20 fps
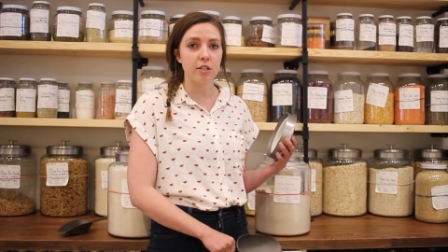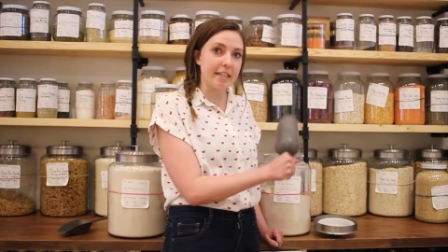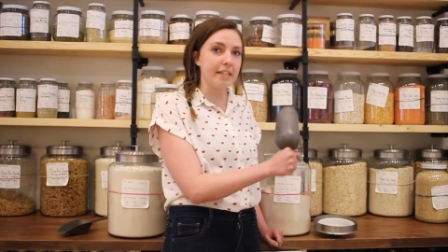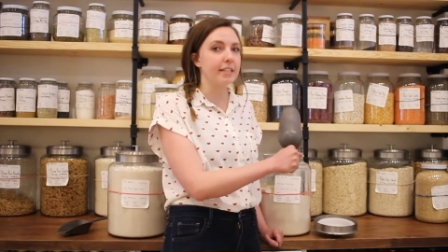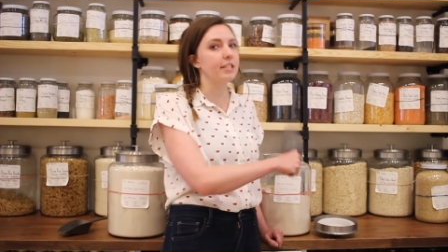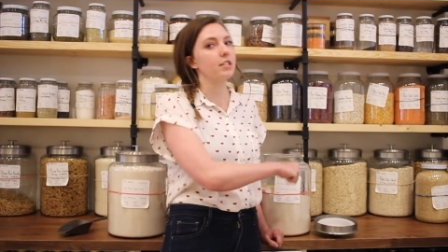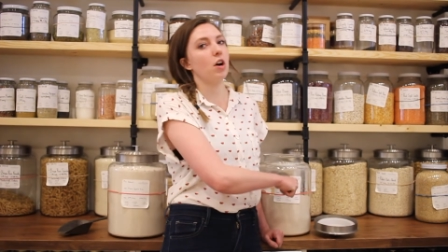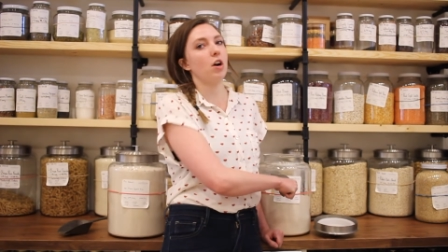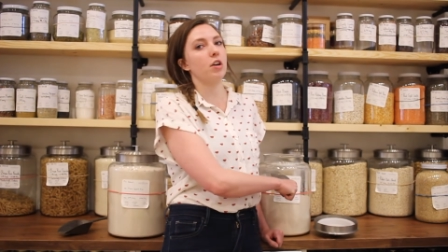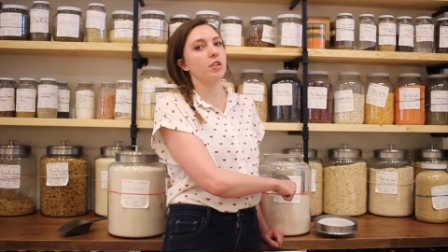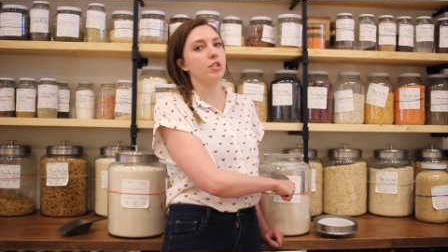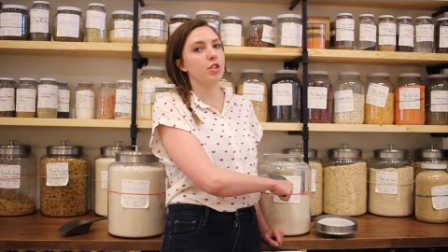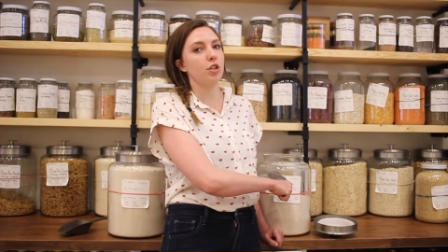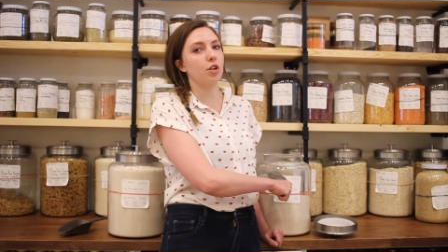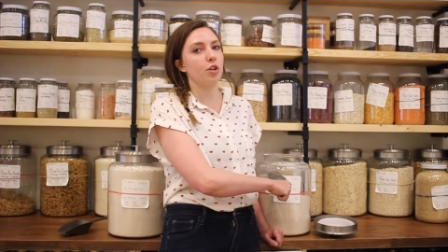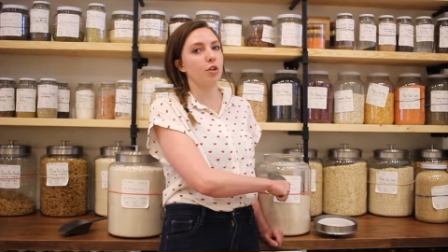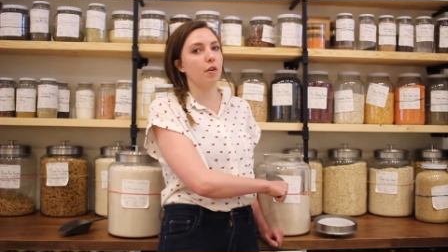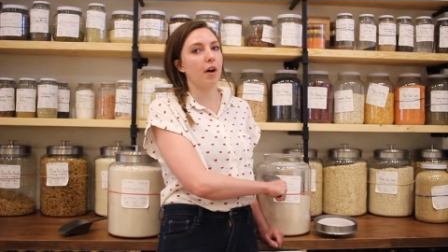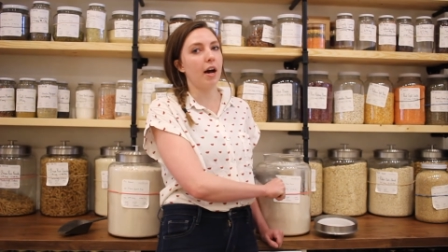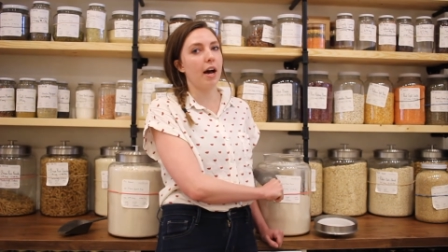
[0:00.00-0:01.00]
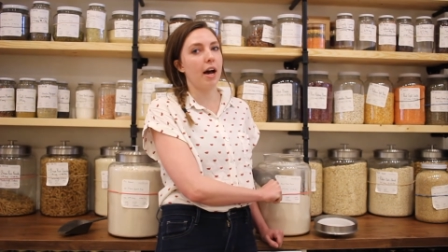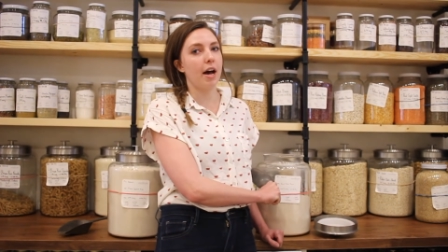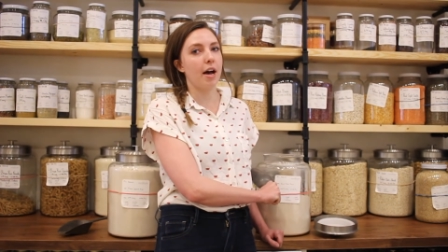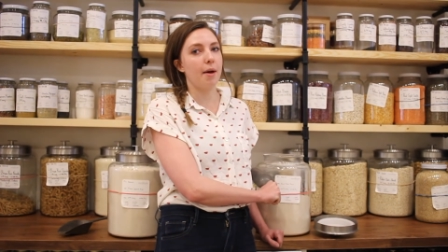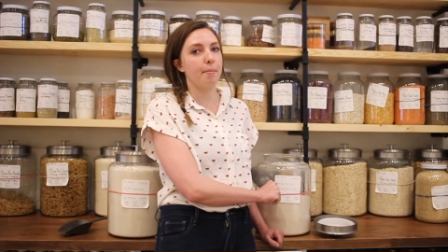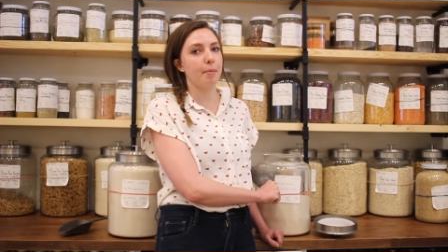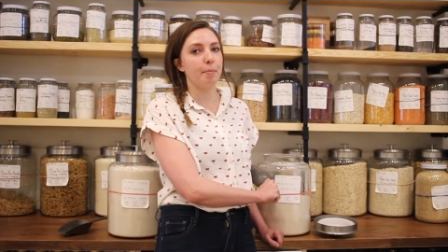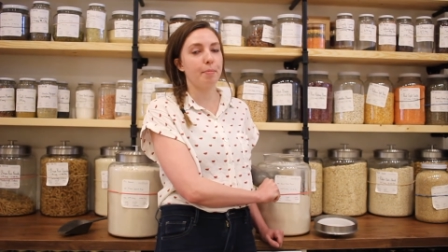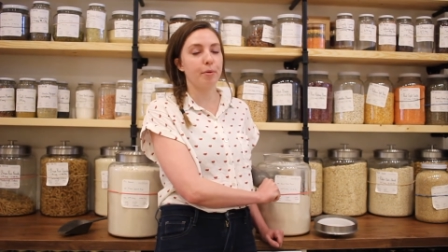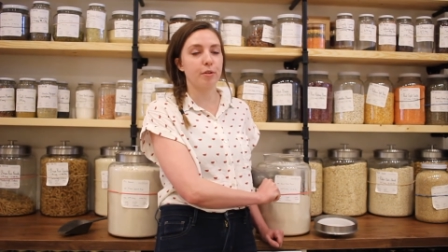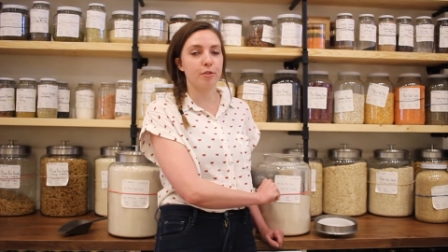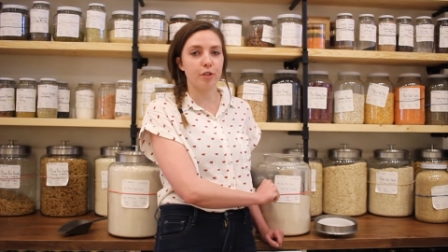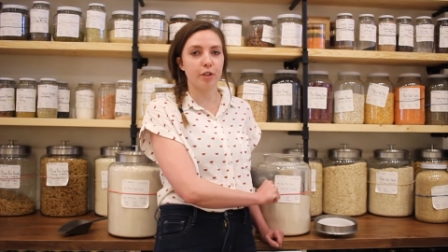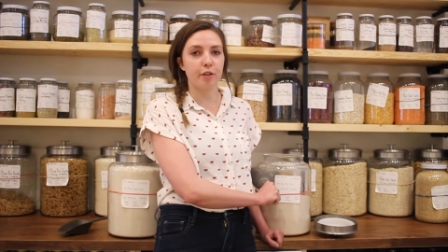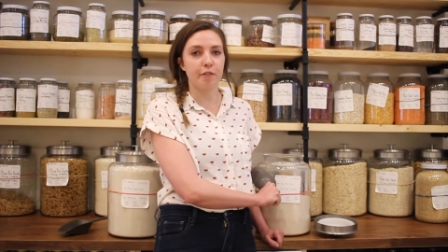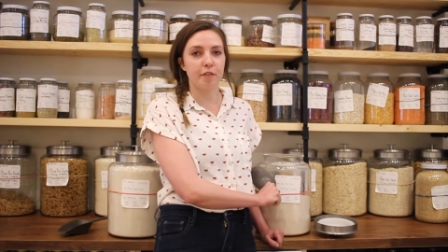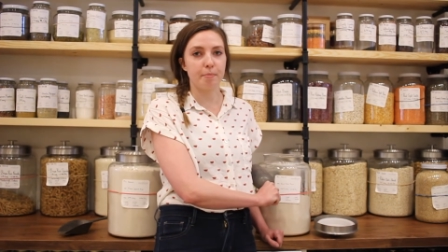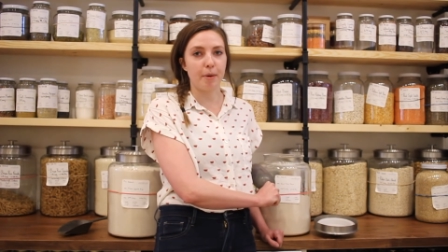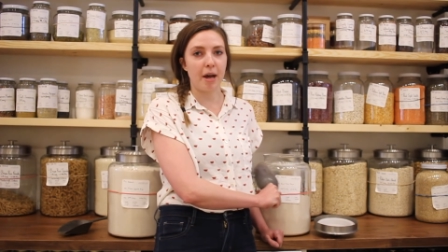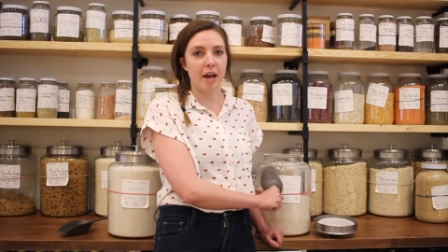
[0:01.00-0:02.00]
It is also
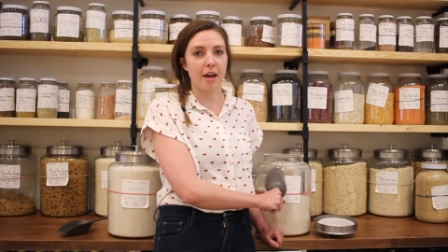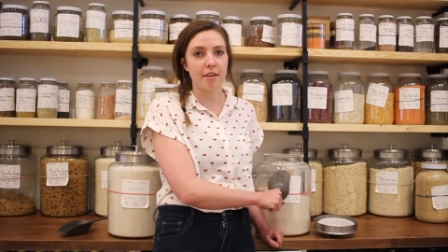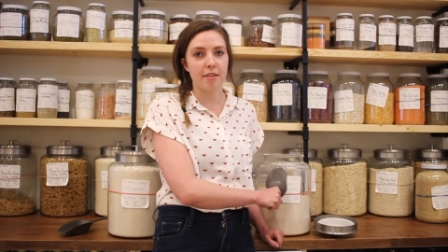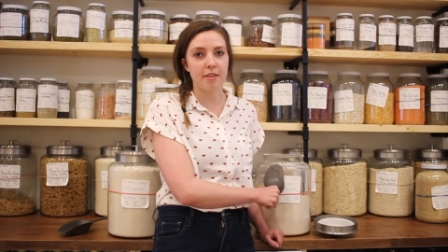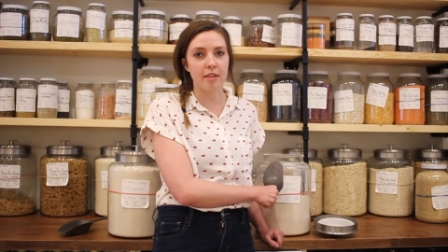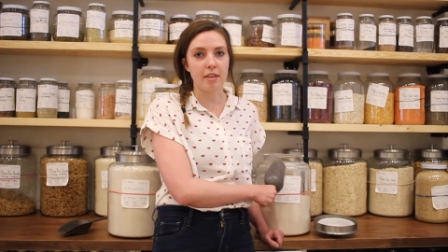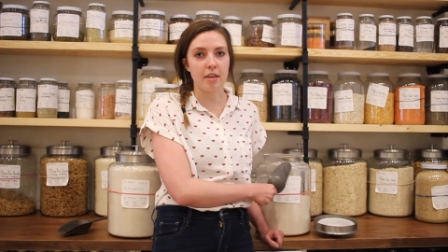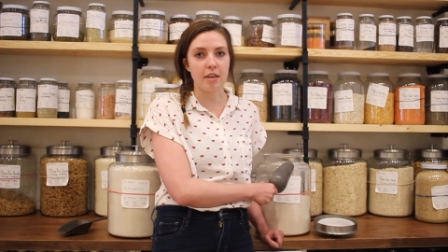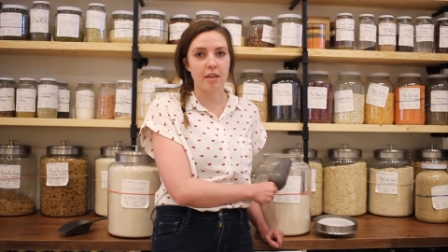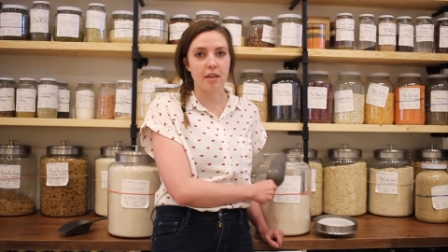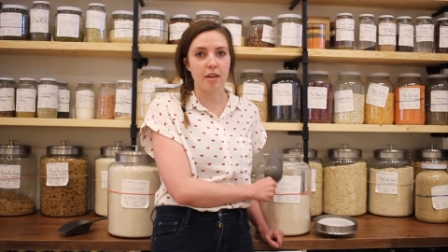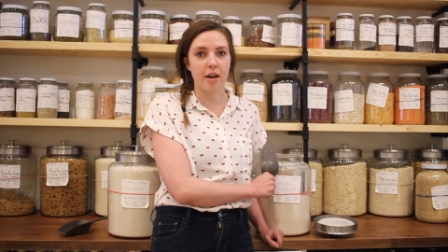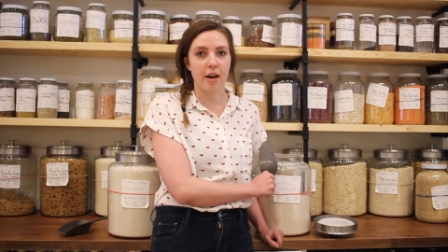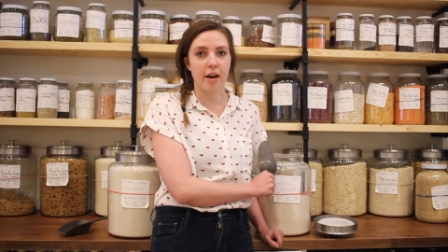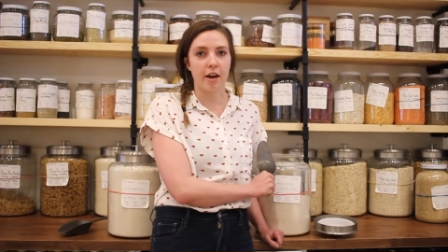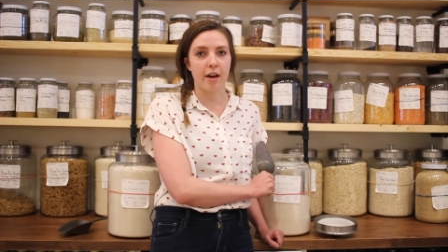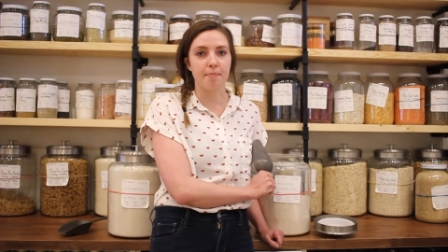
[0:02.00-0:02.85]
preserved by the